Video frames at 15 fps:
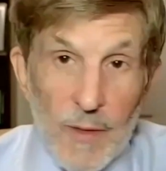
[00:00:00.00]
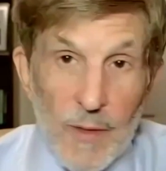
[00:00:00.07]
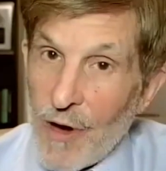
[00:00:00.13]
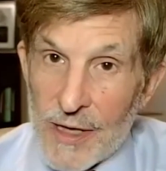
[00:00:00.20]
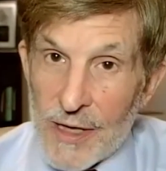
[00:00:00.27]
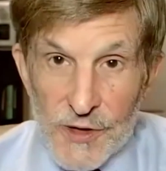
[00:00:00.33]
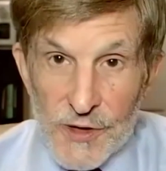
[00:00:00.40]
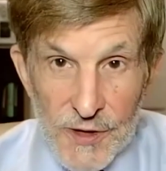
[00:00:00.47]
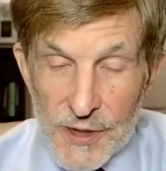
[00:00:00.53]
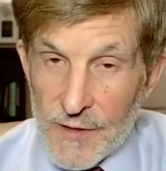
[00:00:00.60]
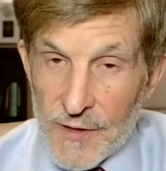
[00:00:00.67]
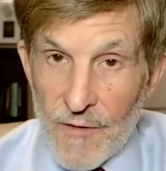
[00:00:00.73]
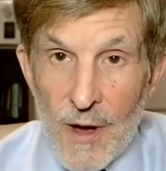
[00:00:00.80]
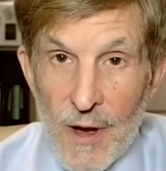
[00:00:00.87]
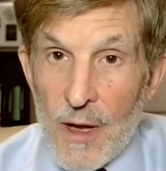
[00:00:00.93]
prices
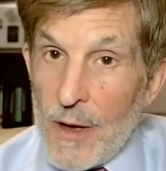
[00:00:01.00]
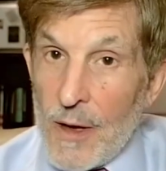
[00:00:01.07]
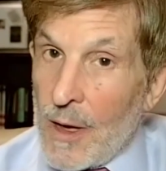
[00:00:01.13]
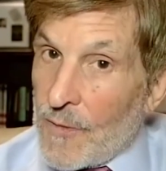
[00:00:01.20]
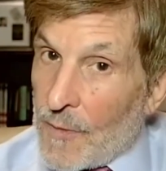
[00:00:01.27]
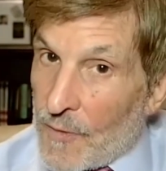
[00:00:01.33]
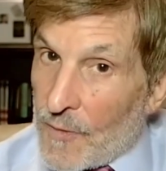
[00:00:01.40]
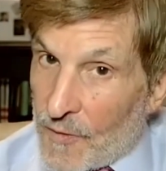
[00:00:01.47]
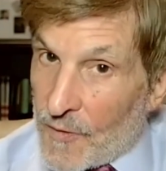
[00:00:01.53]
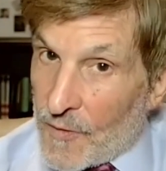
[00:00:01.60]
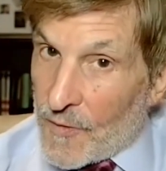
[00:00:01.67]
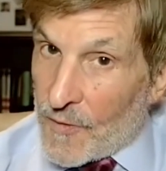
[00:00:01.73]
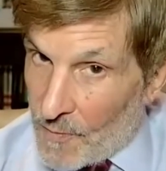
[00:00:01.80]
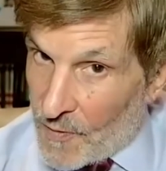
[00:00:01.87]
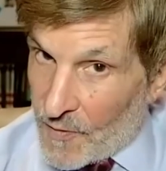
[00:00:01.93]
of
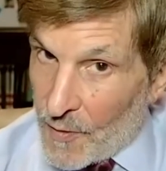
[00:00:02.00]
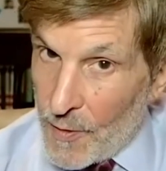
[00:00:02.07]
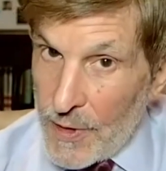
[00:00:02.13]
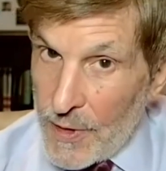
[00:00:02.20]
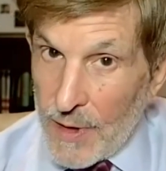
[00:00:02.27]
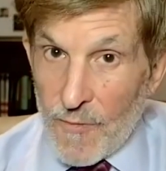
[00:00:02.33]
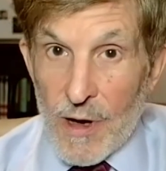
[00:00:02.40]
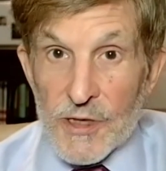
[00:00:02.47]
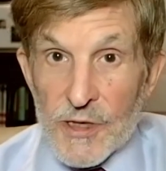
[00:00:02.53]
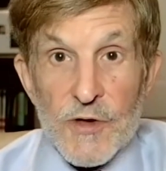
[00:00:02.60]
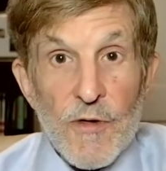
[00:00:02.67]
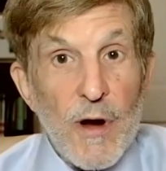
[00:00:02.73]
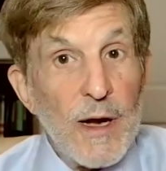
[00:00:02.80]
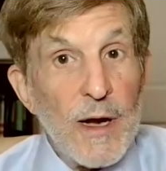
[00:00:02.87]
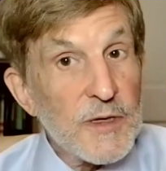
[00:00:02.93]
food at
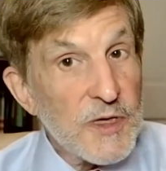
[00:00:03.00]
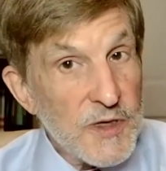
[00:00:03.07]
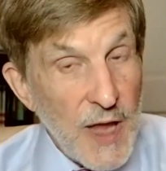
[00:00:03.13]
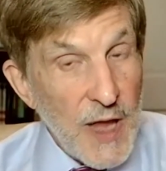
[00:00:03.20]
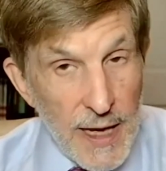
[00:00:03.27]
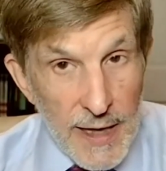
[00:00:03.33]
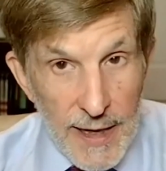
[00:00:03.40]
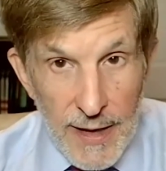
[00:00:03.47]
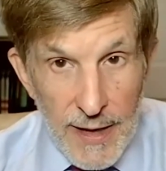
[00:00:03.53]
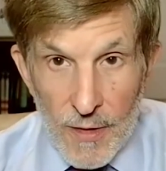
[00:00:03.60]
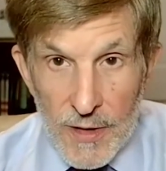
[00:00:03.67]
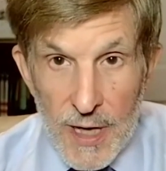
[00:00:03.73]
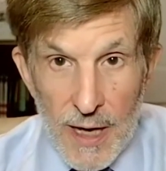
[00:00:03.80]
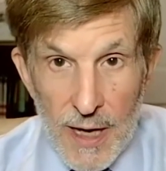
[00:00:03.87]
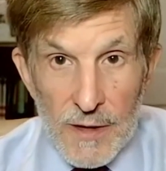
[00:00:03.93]
restaurants, staying in
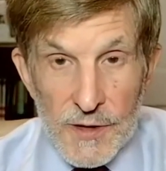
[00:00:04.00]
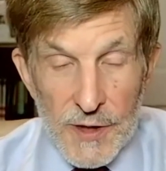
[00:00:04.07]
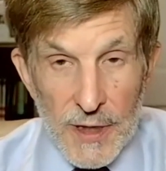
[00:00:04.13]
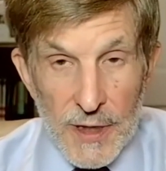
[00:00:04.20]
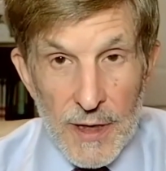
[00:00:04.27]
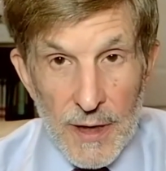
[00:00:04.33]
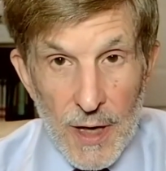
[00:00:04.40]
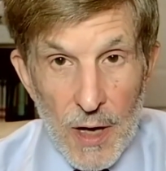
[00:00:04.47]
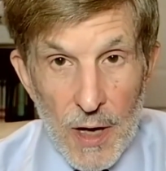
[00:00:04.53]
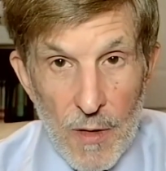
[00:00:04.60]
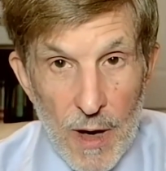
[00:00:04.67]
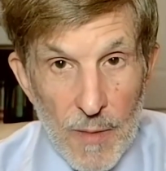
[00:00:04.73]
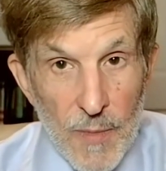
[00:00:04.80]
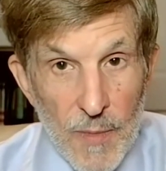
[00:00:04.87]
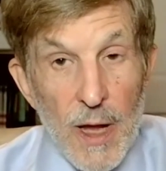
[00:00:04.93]
hotels are going to go
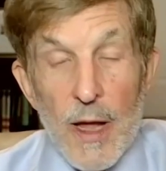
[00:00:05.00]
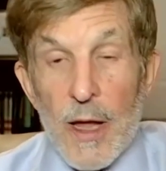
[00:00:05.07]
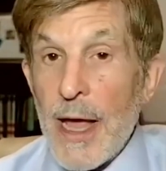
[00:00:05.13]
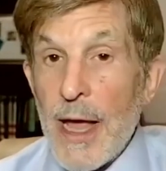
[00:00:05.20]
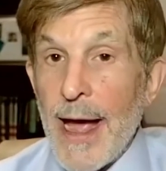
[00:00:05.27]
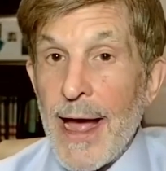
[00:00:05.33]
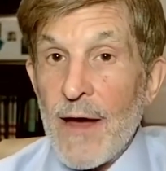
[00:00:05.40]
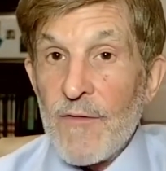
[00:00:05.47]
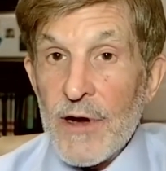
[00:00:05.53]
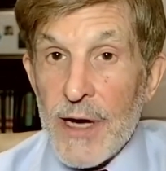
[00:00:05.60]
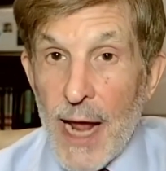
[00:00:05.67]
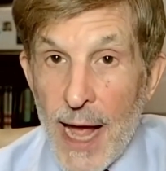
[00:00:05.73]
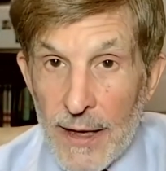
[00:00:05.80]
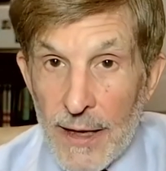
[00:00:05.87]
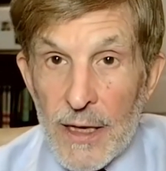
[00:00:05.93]
up. You have a
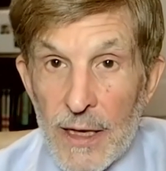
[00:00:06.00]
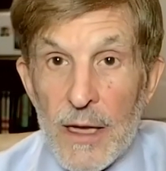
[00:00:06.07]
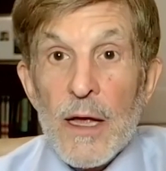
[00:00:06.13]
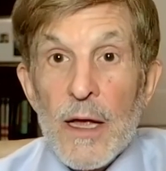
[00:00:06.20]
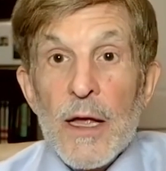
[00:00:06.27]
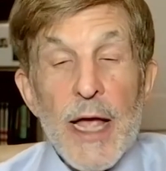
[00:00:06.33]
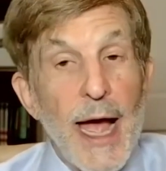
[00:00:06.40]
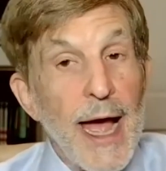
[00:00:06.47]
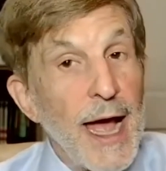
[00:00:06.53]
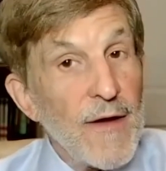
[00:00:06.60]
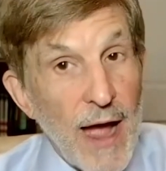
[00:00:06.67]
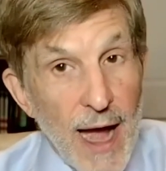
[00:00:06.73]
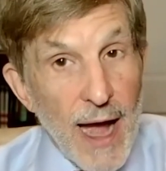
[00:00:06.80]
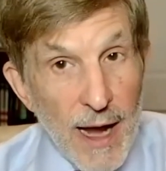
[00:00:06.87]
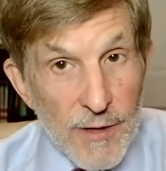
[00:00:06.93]
nanny, you have
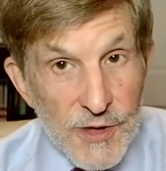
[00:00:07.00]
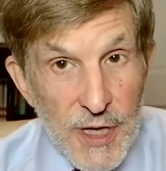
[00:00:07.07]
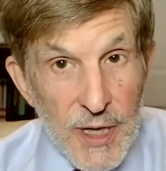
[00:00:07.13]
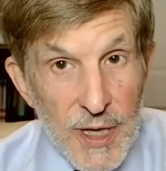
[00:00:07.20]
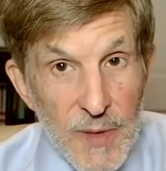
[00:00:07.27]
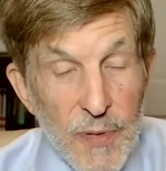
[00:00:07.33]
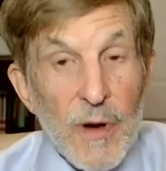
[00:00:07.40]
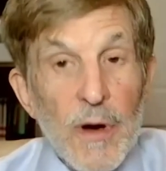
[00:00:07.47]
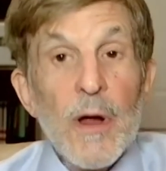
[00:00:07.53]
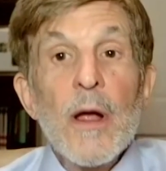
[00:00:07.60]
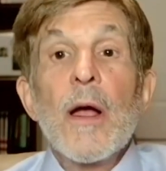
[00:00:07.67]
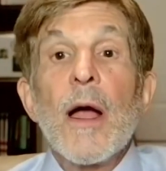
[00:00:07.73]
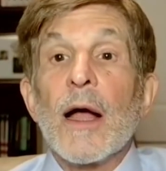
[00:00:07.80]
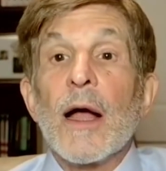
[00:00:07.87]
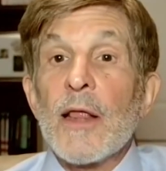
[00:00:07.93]
a housekeeper.
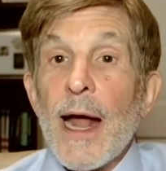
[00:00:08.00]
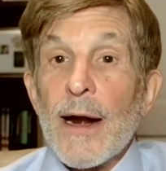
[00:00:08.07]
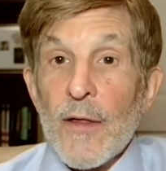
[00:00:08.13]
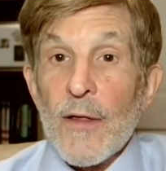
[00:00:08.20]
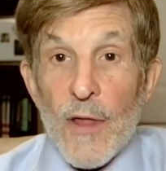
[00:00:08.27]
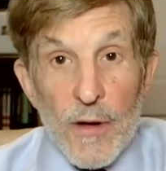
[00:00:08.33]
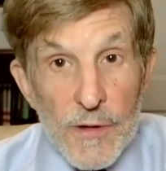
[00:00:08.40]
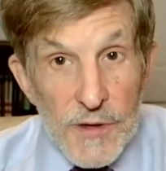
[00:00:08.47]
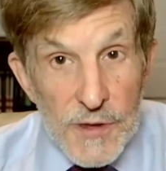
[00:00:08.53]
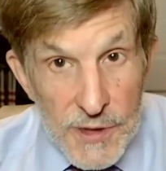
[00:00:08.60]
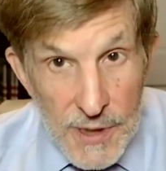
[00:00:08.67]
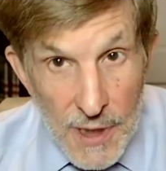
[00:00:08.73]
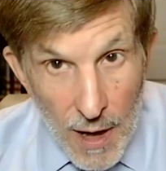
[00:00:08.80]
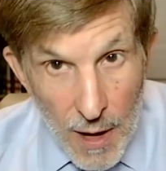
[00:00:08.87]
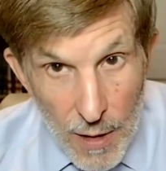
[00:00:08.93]
A lot of
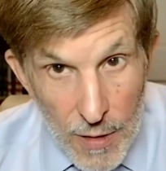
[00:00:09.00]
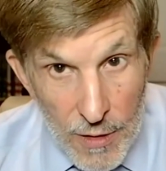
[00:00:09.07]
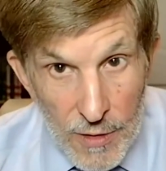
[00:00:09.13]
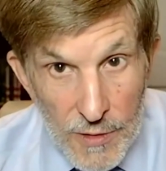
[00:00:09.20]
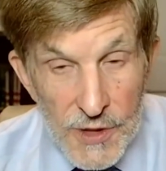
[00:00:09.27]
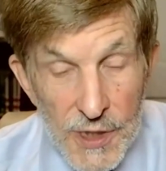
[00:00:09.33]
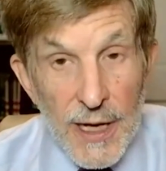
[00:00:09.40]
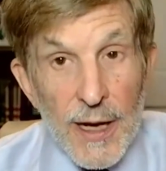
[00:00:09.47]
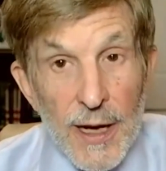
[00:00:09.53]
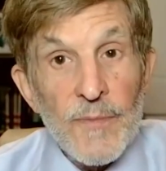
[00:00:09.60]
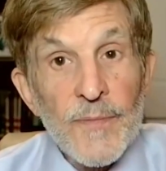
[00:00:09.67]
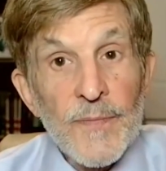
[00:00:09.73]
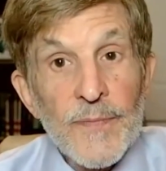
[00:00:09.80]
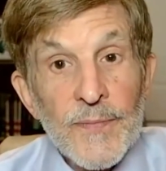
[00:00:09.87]
those are who, Sam?